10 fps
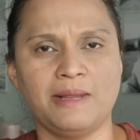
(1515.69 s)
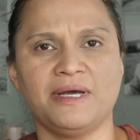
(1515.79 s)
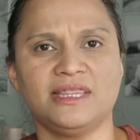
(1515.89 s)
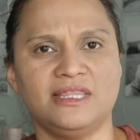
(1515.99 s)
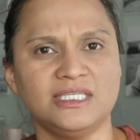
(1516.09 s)

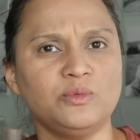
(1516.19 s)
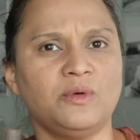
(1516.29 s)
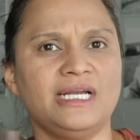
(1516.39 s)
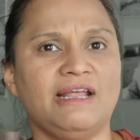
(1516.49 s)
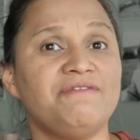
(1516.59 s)
But this
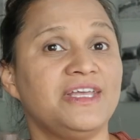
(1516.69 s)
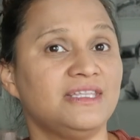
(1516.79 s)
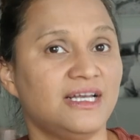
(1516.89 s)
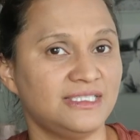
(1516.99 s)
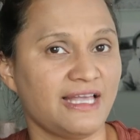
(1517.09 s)
one, if it
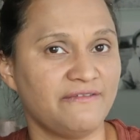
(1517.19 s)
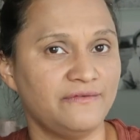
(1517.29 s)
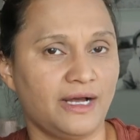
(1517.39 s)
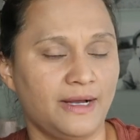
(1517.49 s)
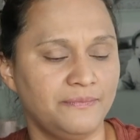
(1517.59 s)
does
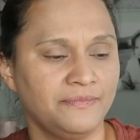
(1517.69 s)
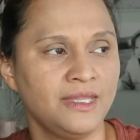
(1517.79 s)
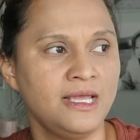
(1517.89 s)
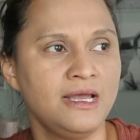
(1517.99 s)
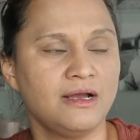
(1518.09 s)
have um,
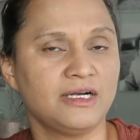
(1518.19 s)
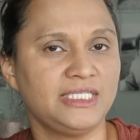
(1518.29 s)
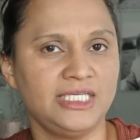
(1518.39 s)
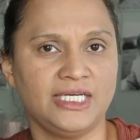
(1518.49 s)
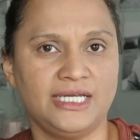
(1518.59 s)

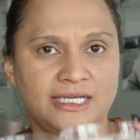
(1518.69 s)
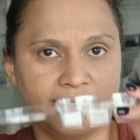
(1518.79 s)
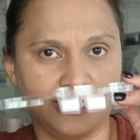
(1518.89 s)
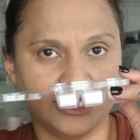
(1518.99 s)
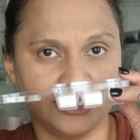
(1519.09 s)
gardenia in
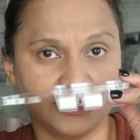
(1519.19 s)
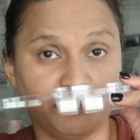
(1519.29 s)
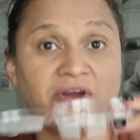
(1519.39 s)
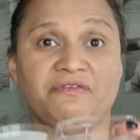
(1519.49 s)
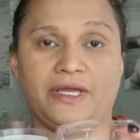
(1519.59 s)
it, it's
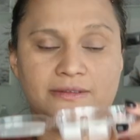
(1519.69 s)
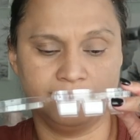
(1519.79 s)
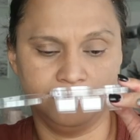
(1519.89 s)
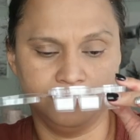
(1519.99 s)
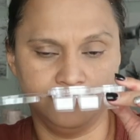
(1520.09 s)
just perfect.
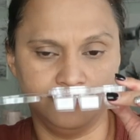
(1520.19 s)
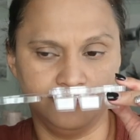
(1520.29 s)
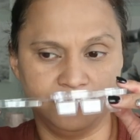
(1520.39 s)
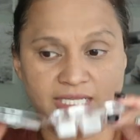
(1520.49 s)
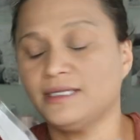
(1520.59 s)

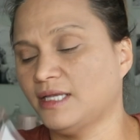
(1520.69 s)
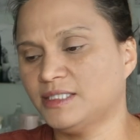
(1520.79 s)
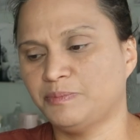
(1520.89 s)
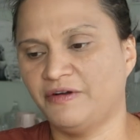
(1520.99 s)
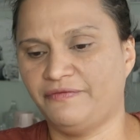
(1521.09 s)
It,
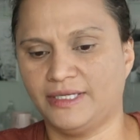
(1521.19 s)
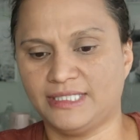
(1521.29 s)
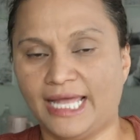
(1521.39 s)
it's perfect.